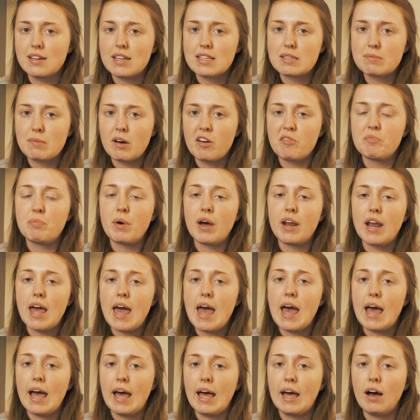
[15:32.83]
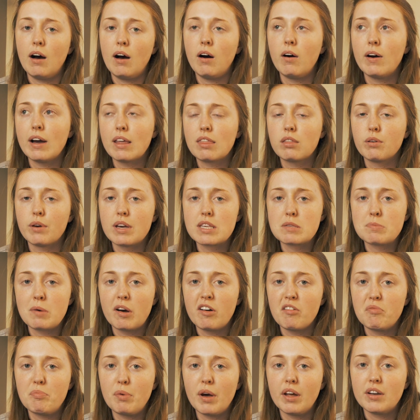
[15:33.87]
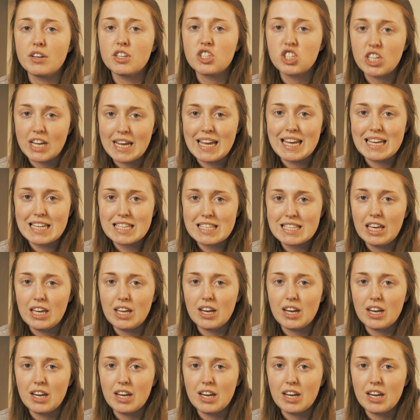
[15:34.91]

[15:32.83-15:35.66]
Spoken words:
said it smelled of burnt hair, I thought it smelled of burnt cheese.